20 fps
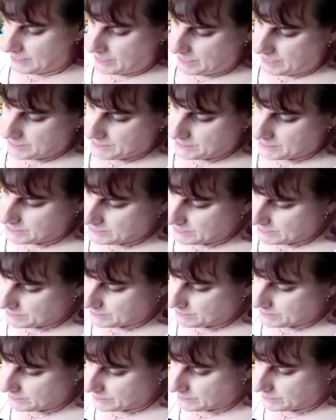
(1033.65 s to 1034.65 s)
I did
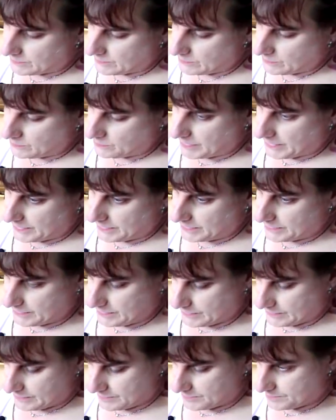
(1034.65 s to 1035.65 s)
get this seal banged
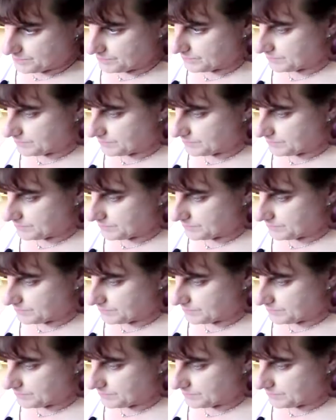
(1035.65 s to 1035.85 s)
in.